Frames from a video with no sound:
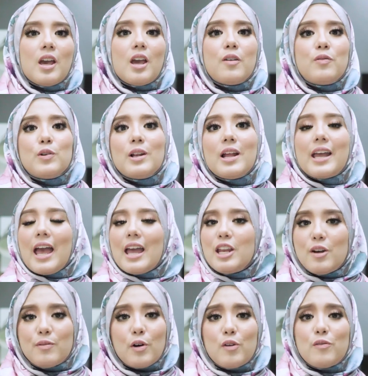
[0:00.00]
If you like any
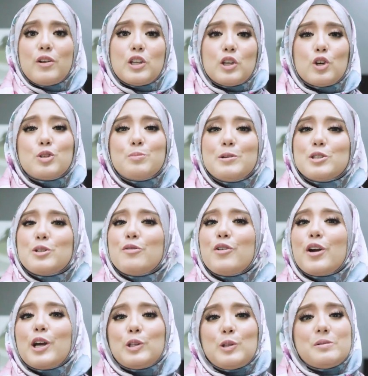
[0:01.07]
of our videos, please don't
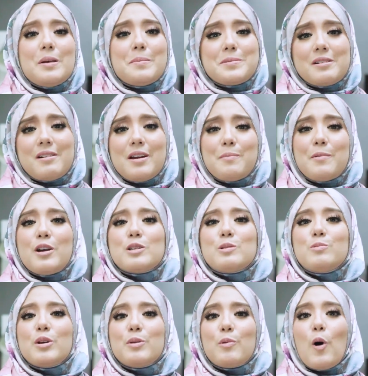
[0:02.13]
forget to subscribe because
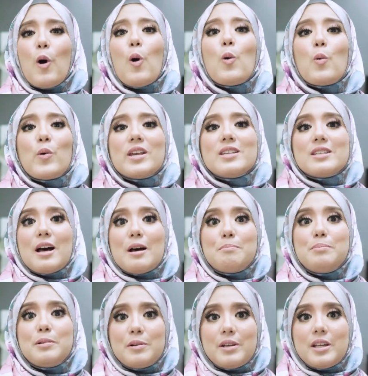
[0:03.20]
we will always
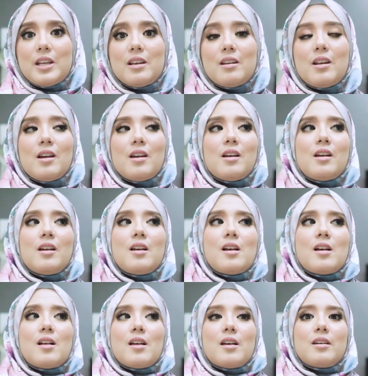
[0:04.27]
upload it.
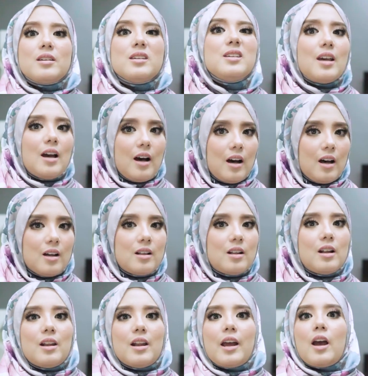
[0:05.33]
Yeah,
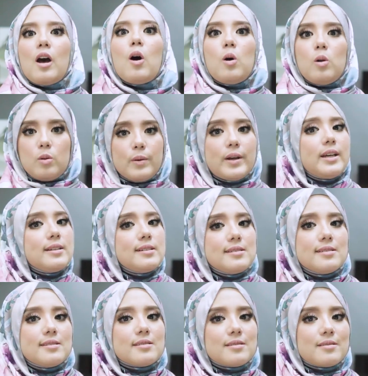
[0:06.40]
like always.
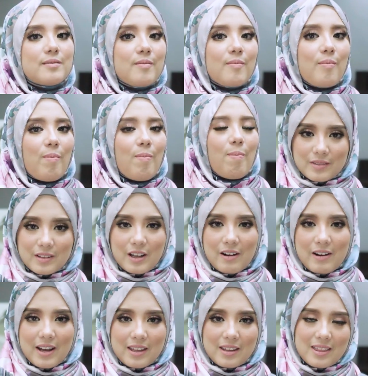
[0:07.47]

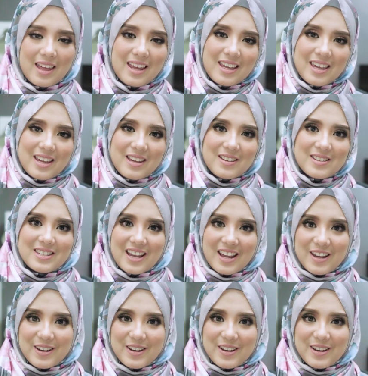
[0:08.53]
Alright, thank you. See